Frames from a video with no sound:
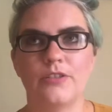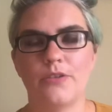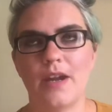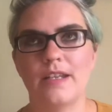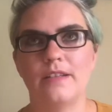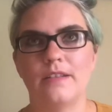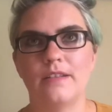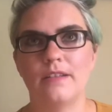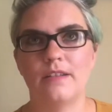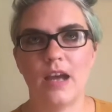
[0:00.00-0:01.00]
so I
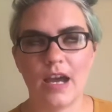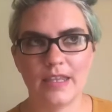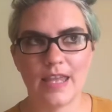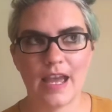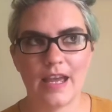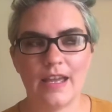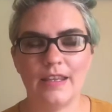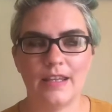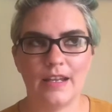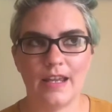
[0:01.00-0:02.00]
taught that,
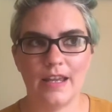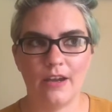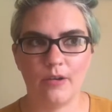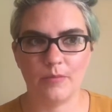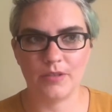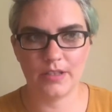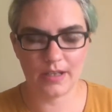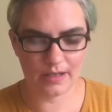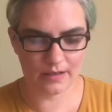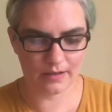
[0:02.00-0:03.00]
and then I helped
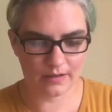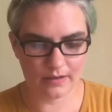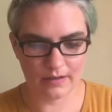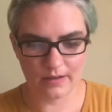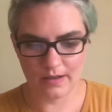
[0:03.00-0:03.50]
in